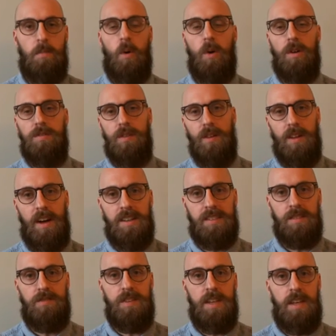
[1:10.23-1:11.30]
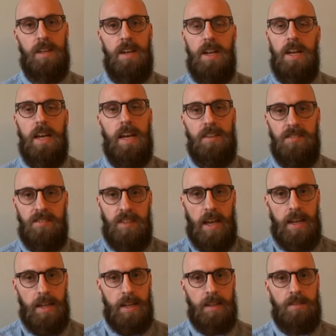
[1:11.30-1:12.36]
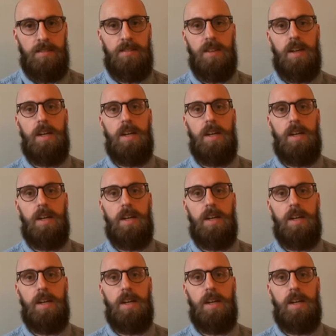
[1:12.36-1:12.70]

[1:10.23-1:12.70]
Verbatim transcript: moral philosophy, aesthetics.